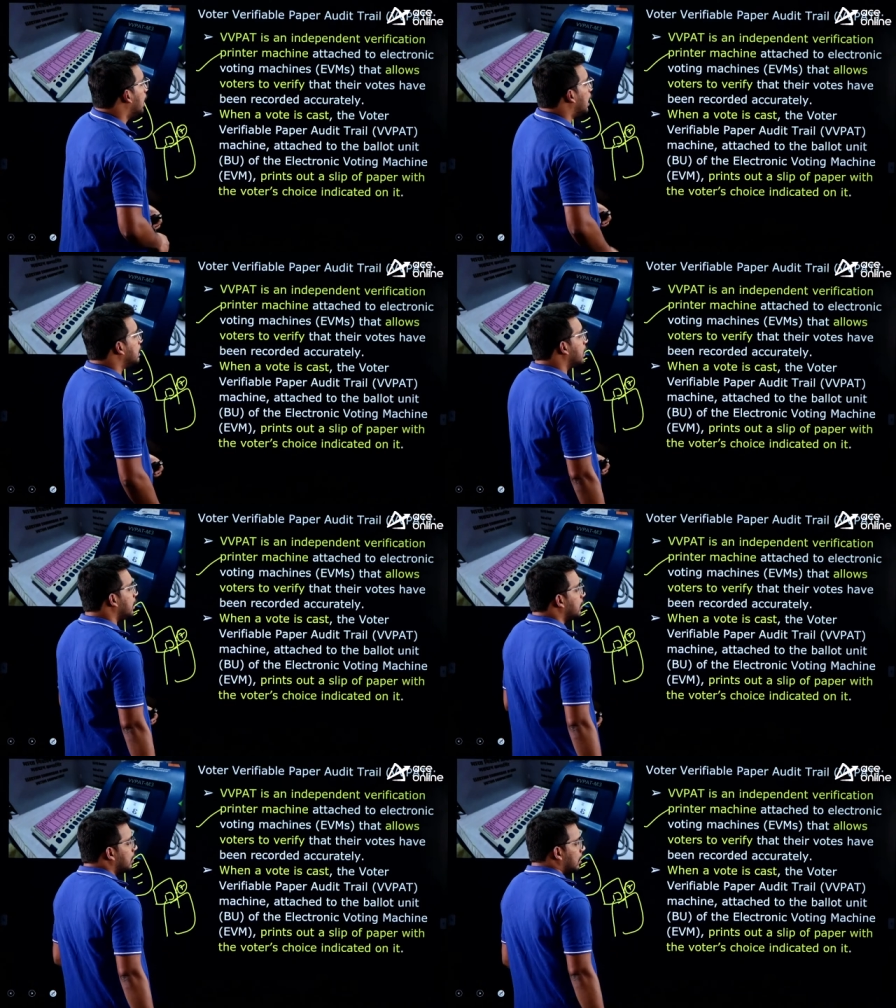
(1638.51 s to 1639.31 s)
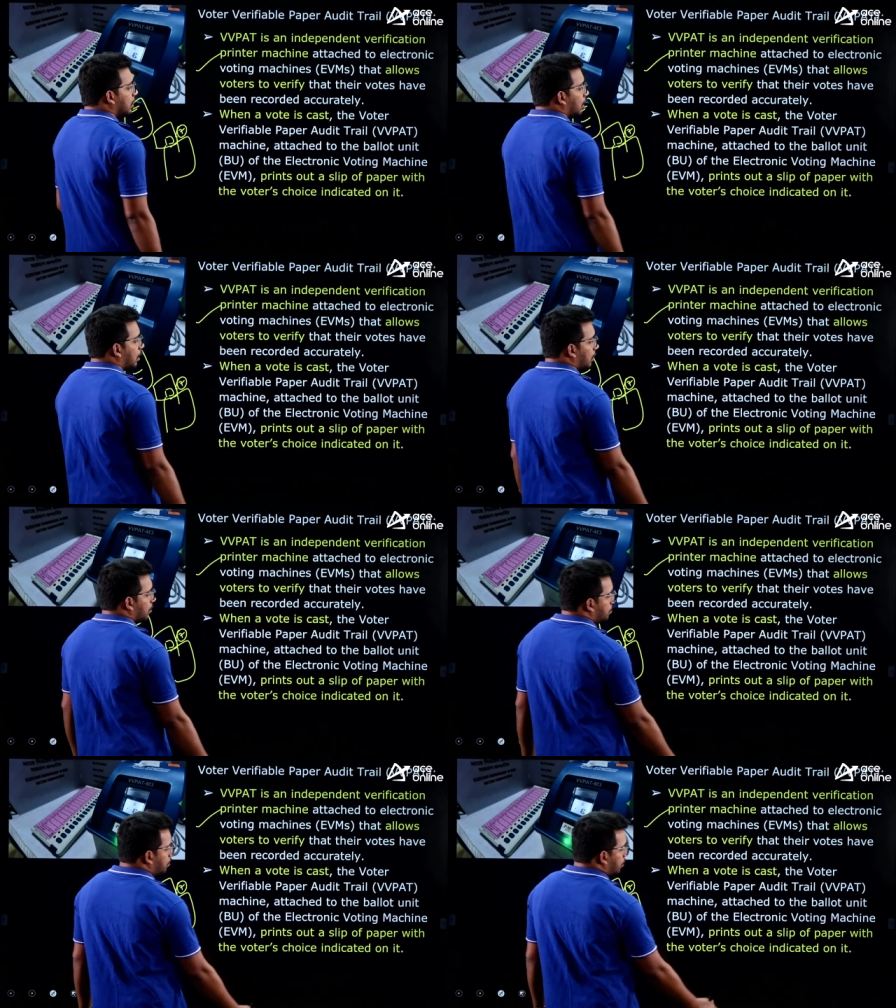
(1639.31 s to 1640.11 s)
and then uh,
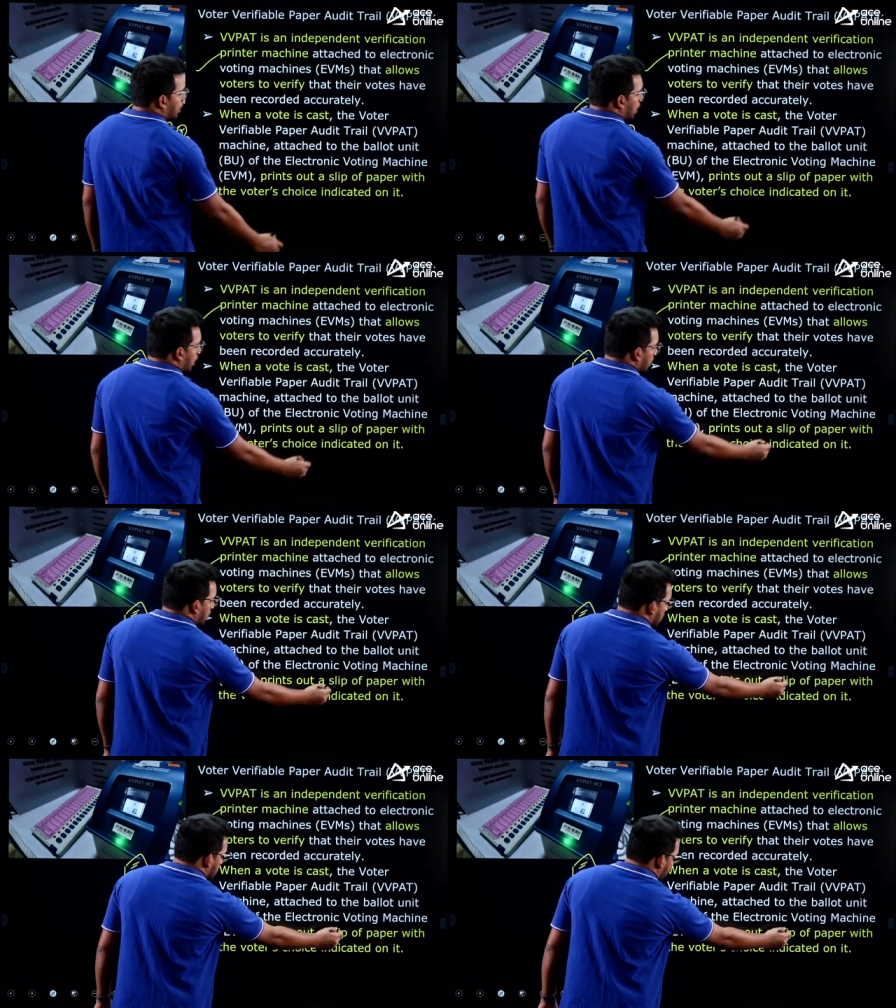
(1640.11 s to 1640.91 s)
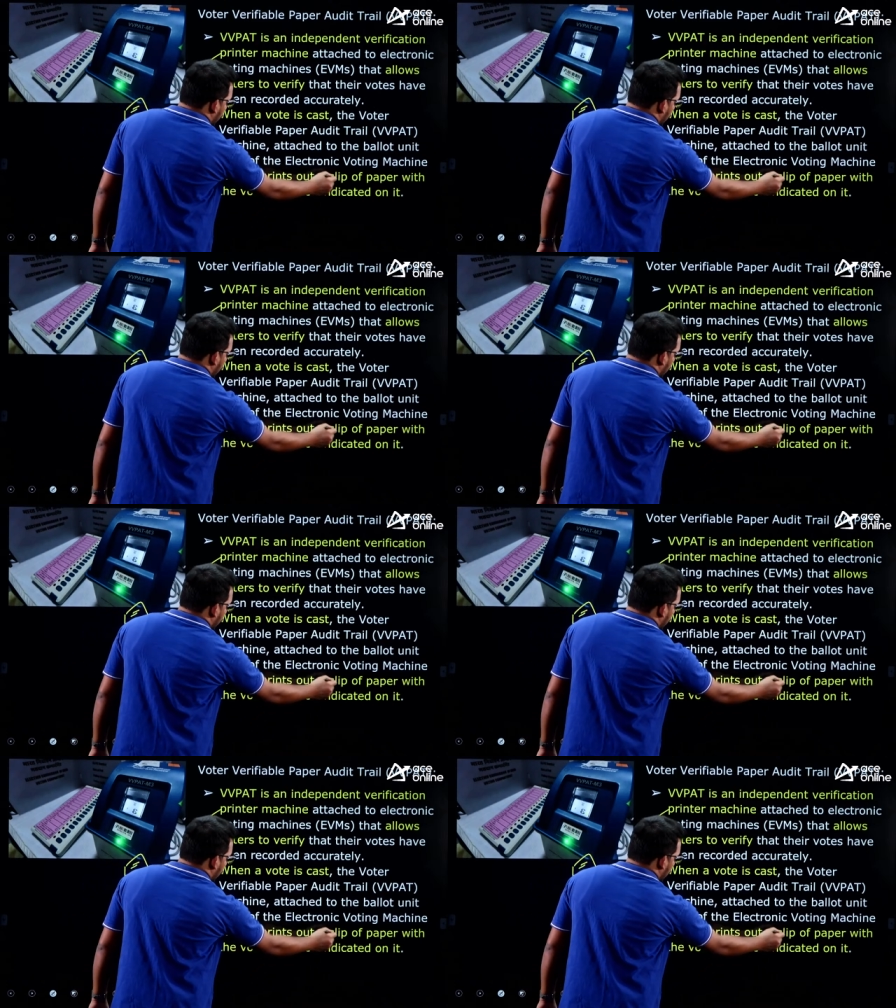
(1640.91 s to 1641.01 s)
the slip